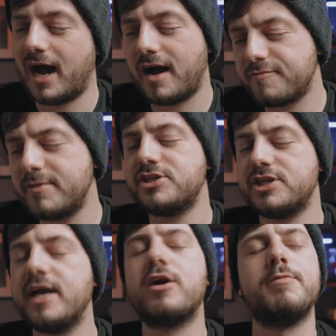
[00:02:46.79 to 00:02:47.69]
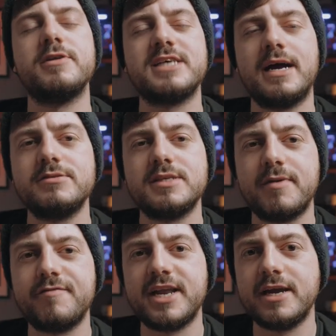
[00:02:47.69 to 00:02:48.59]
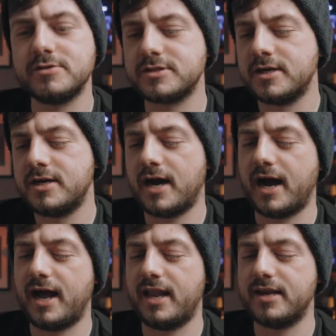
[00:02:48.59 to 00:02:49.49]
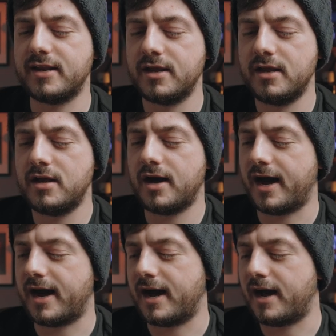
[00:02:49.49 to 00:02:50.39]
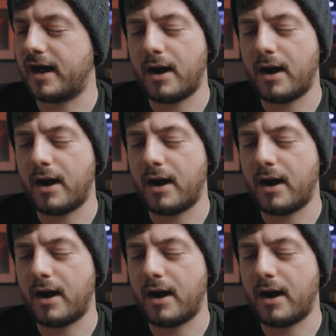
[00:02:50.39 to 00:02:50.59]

I've mentioned it a couple of times in my videos and uh,